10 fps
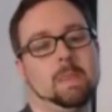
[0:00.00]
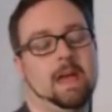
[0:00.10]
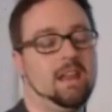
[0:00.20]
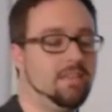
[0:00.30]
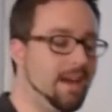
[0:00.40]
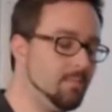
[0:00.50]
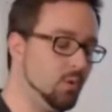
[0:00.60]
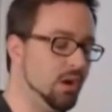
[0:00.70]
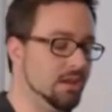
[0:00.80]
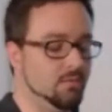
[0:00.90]
and at that
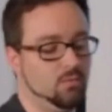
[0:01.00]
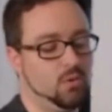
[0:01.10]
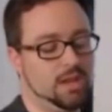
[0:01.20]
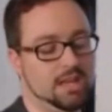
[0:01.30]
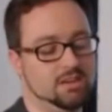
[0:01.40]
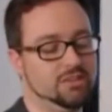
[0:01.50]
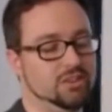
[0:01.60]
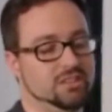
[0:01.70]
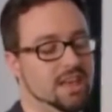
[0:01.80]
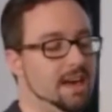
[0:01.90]
point we can
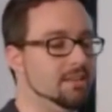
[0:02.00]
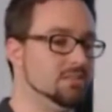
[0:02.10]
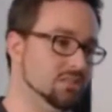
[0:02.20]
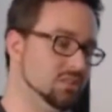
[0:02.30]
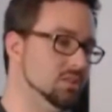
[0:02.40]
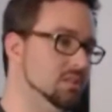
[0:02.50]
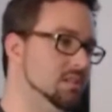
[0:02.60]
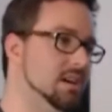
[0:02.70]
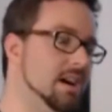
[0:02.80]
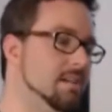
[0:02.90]
use that
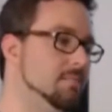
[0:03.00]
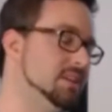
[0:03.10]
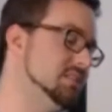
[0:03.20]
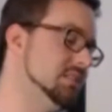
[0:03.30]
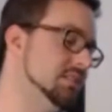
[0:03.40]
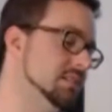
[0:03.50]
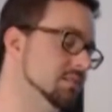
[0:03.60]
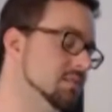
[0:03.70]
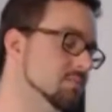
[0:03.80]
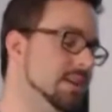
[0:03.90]
to basically
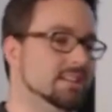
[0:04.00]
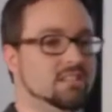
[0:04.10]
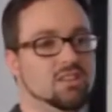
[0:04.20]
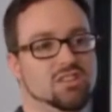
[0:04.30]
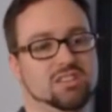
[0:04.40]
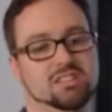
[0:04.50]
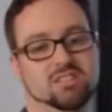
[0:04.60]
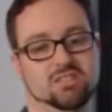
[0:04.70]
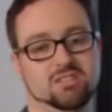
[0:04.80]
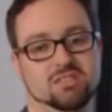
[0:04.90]
make security
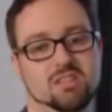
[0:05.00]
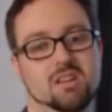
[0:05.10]
decisions.